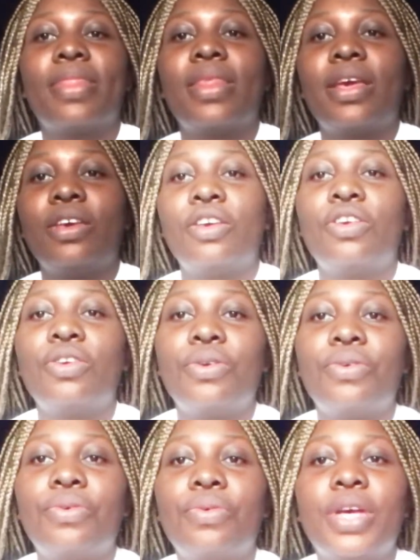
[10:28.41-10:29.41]
Thank
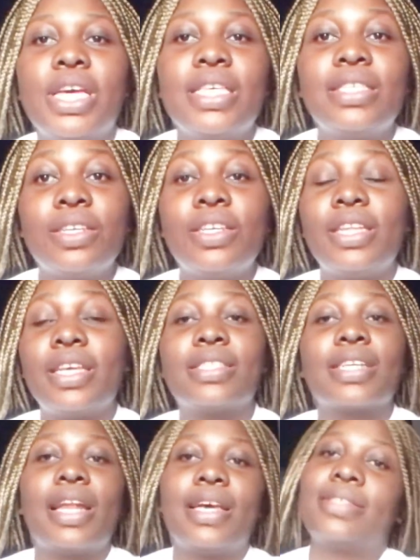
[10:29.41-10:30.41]
you. See you in
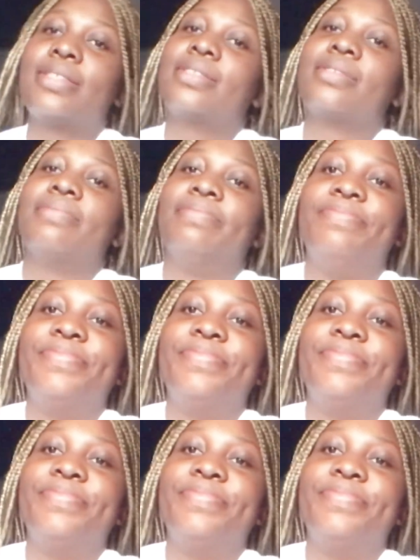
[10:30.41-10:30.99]
next class.